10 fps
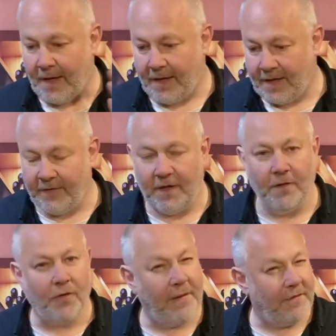Giving you
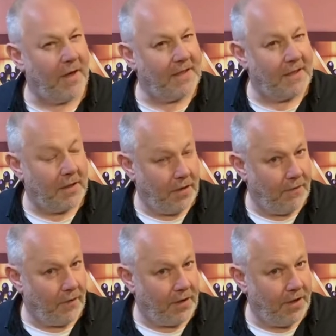great varieties that
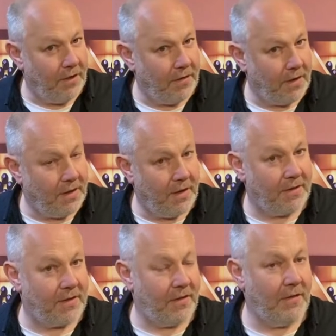you're not
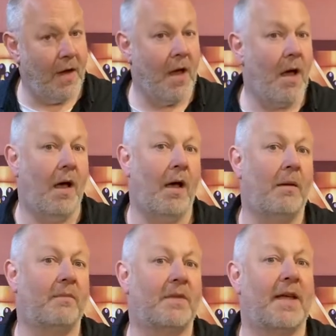used to,
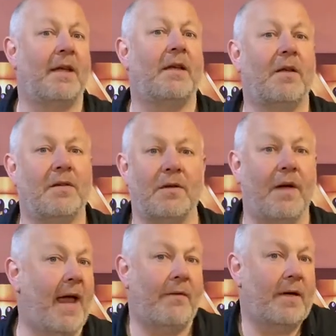taking you to
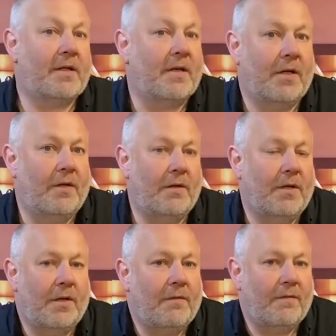areas that
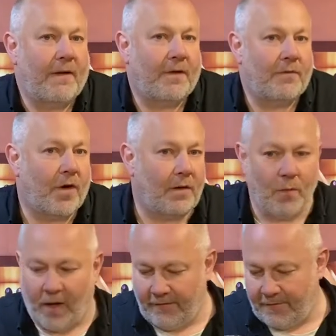you've never drunk
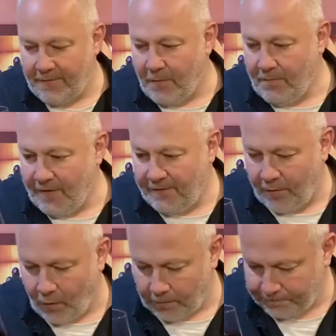wine from before.